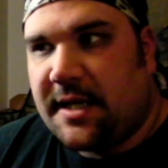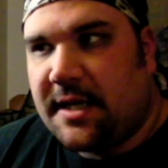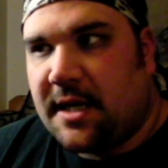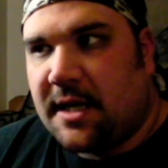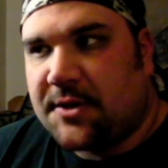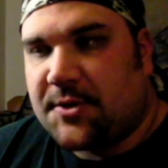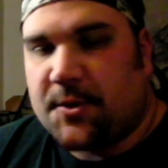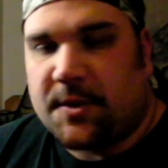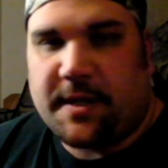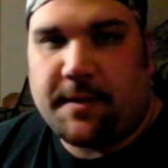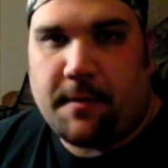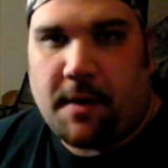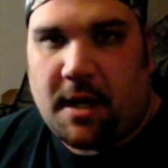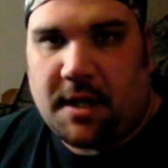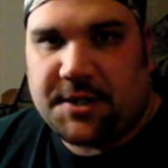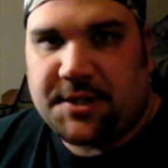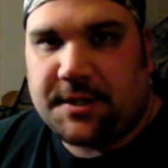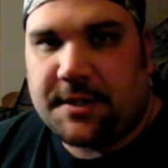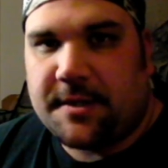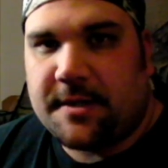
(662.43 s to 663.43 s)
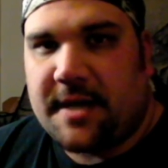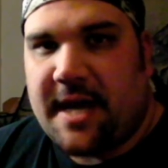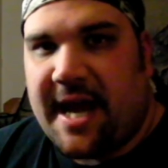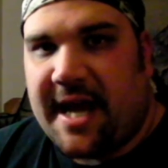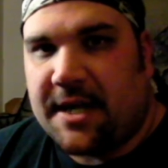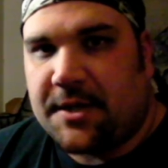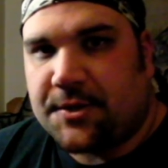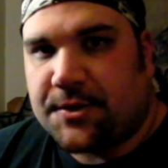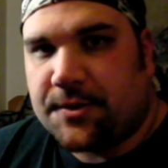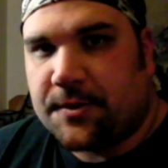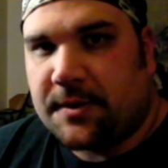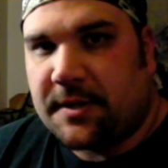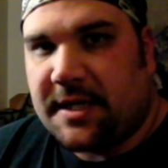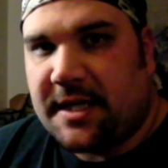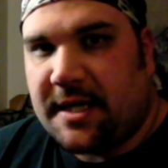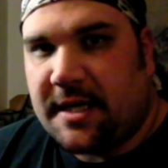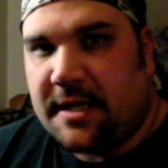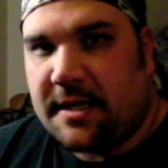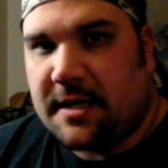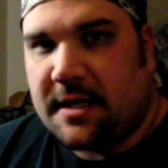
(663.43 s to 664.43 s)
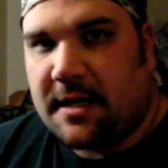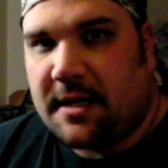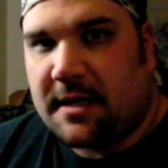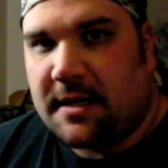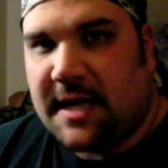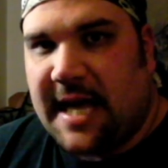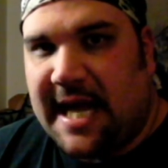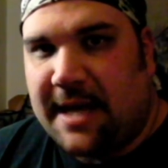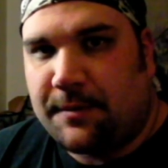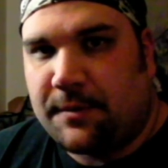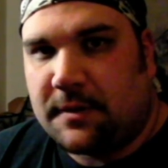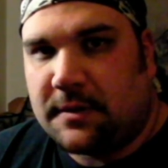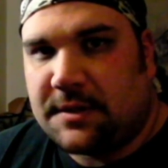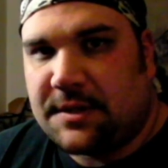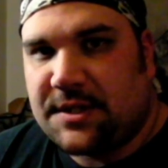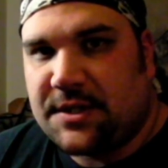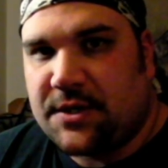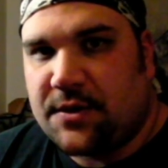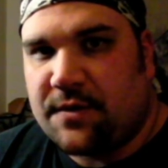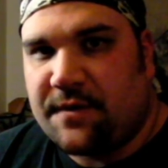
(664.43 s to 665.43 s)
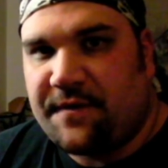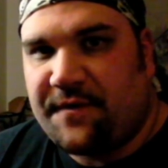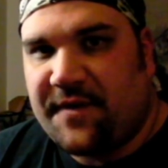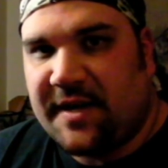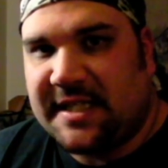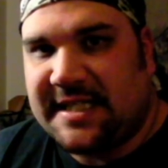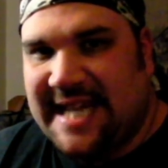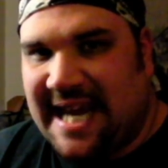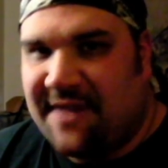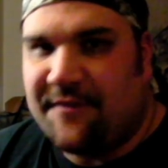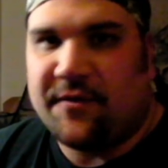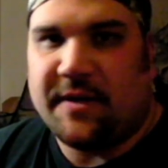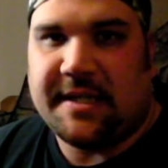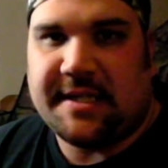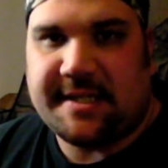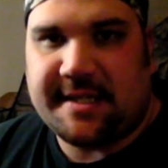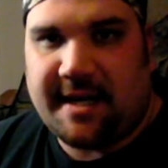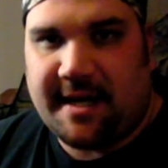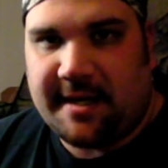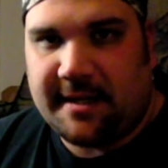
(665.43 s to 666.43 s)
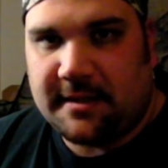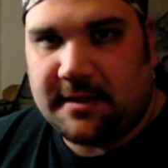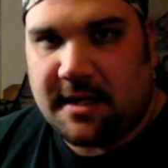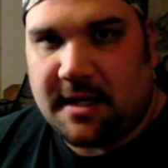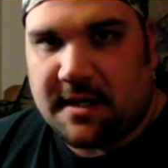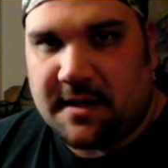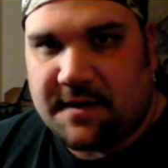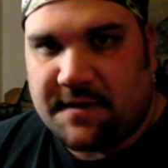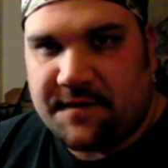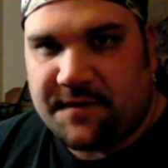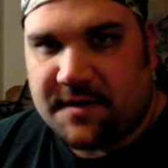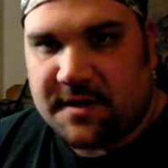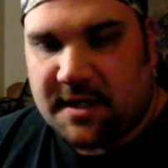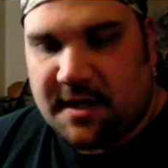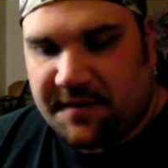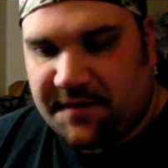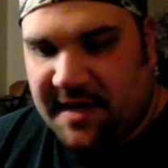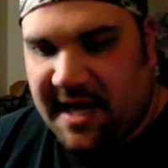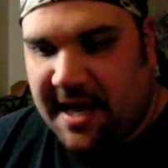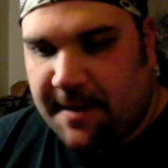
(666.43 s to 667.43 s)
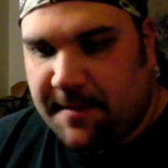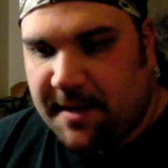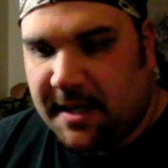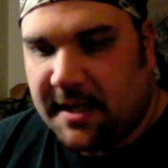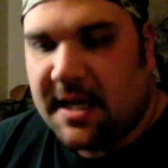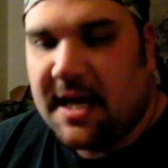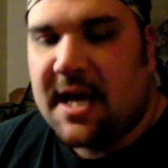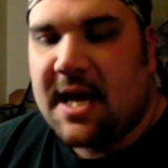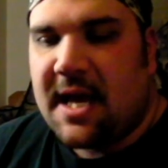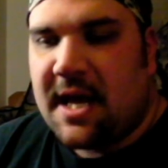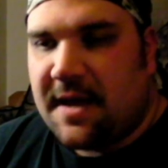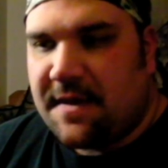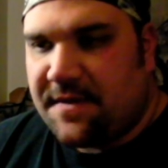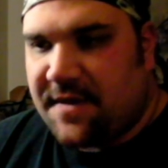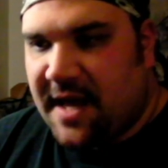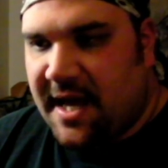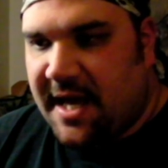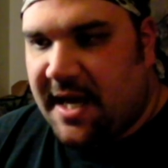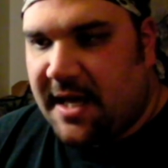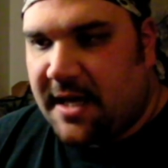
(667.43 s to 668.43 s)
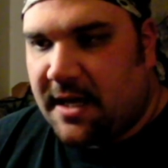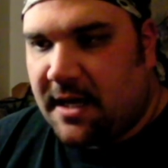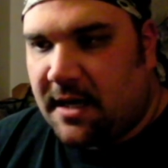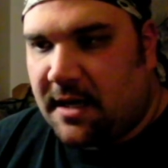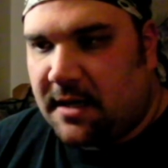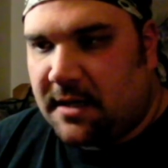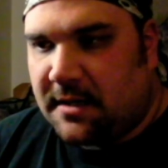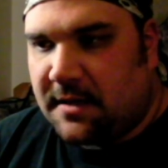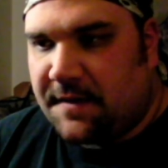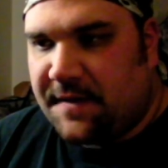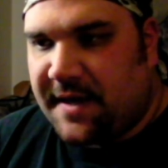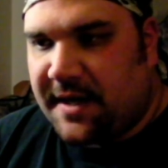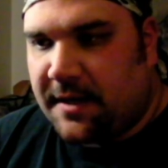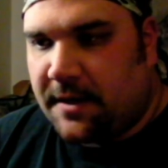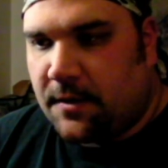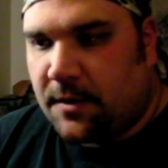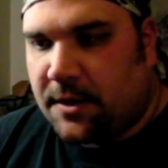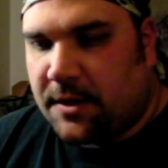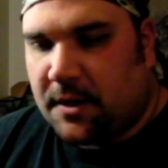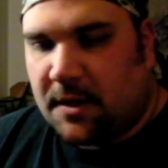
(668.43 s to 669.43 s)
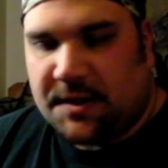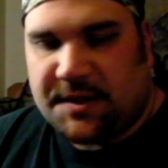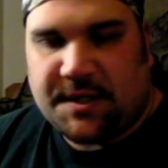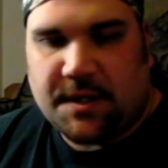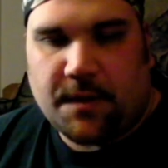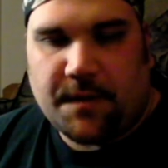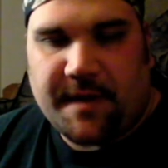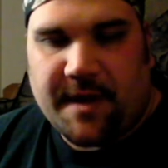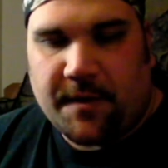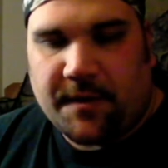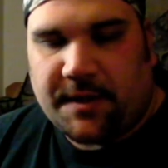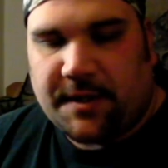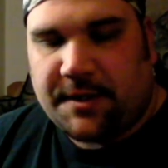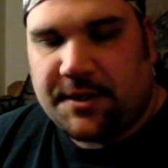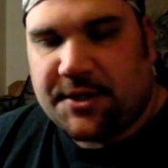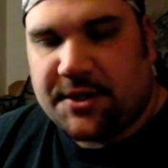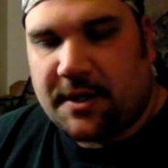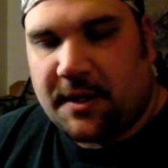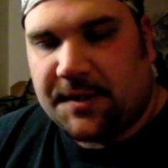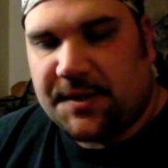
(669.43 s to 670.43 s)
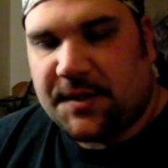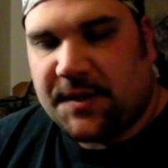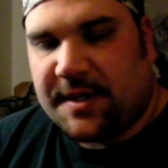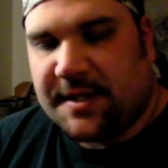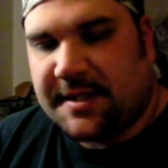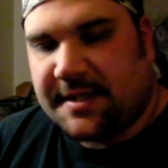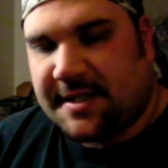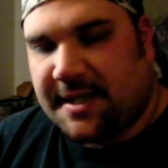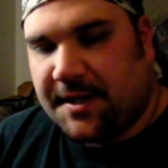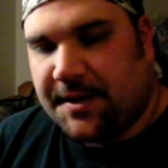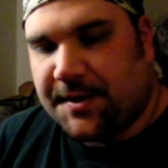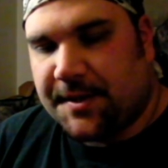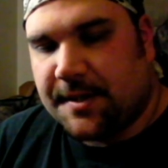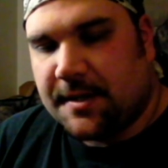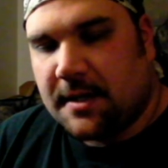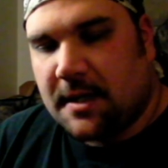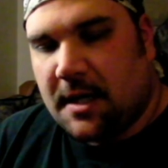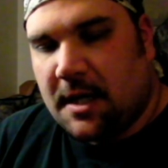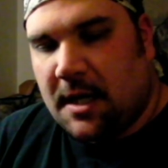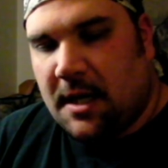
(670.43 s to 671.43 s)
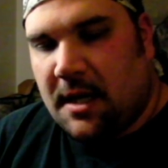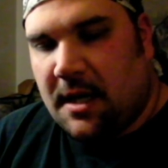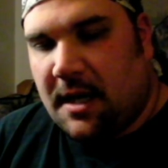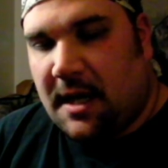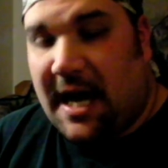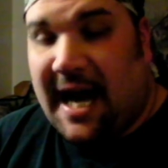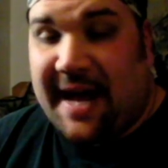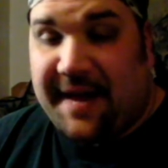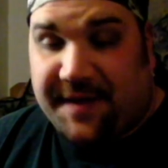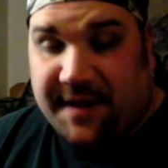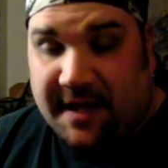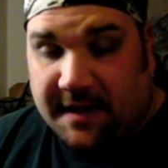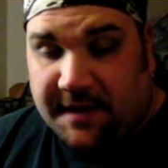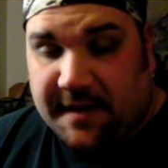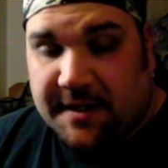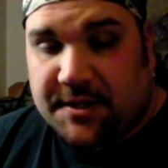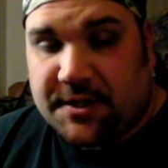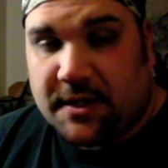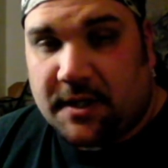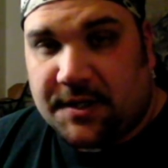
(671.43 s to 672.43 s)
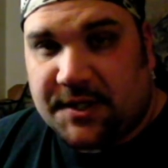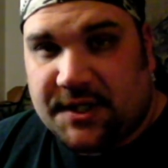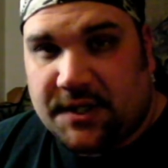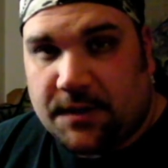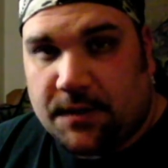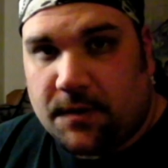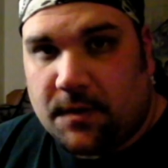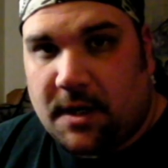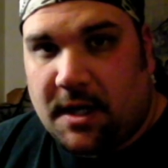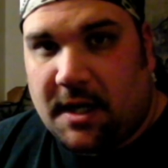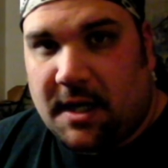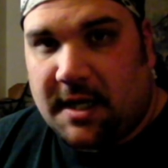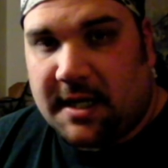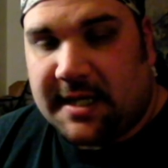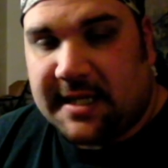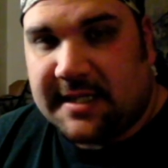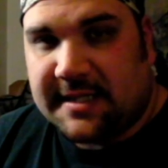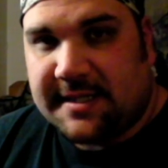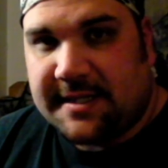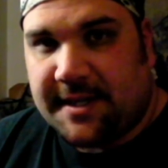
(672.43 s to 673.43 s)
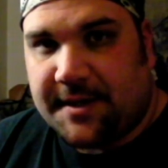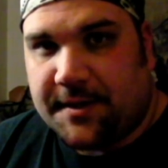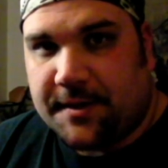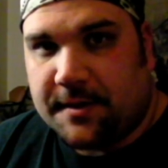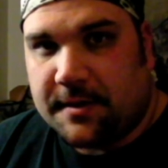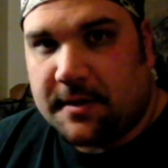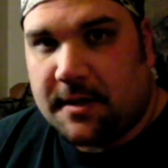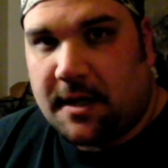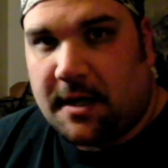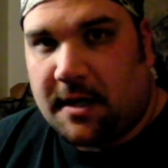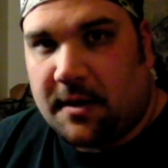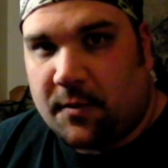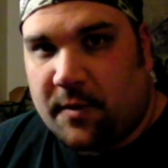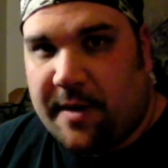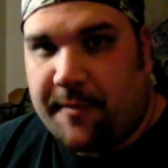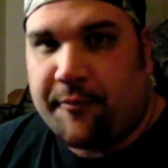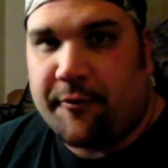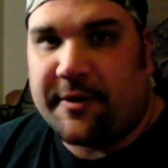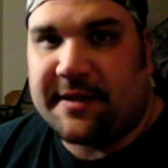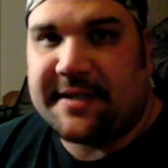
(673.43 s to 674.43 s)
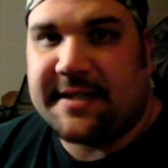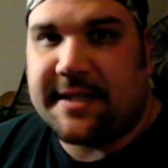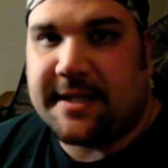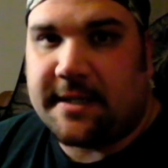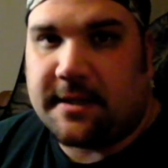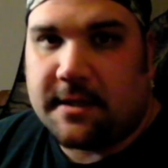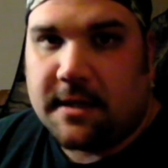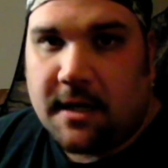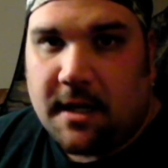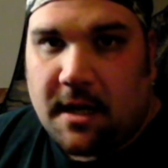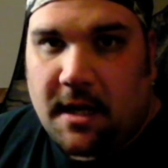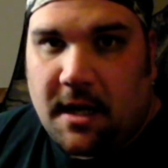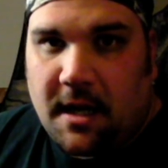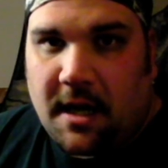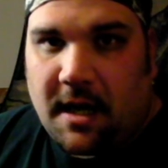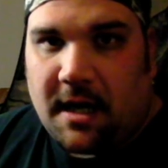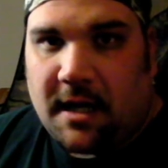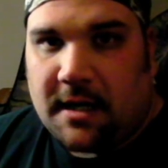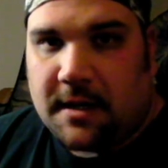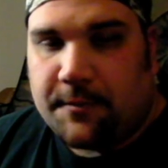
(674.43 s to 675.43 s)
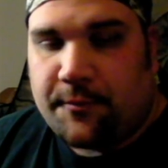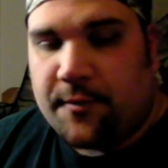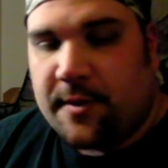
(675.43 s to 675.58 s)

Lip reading: modular and truly able to fit every style of gaming, they should also consider. I think they should also consider reprinting the